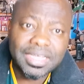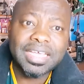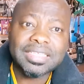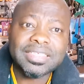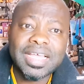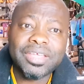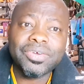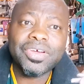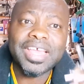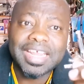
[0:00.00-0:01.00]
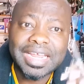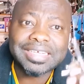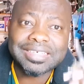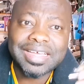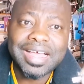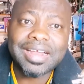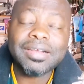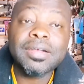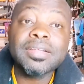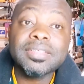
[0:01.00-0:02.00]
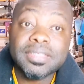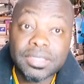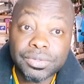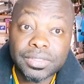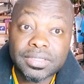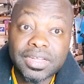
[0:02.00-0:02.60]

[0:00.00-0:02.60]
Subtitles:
inside your electrical circuit,